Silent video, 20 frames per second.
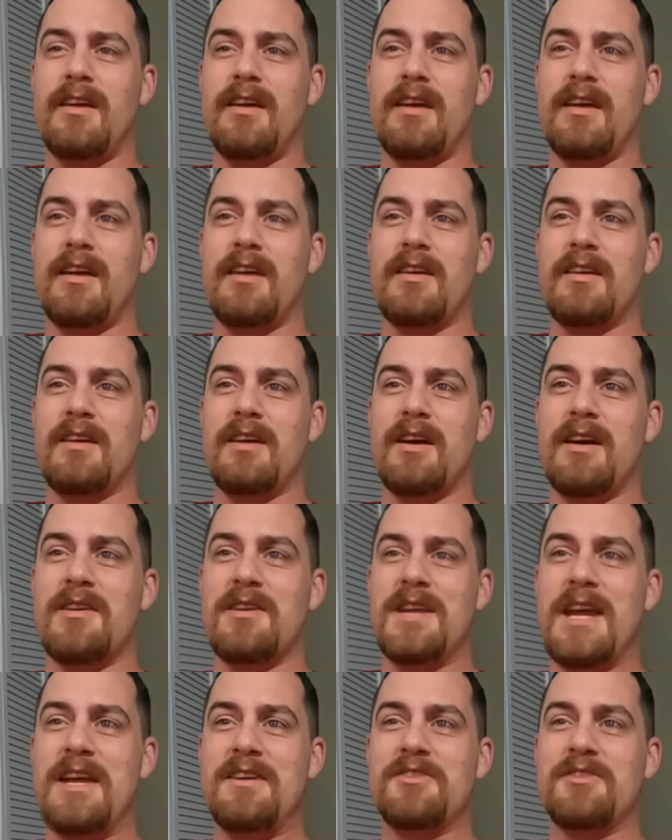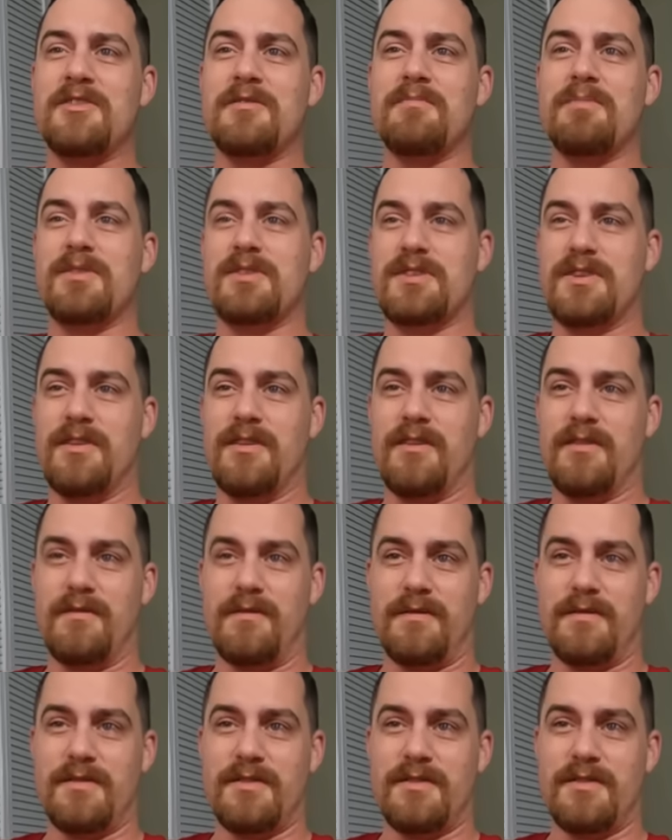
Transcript: in a nature preserve.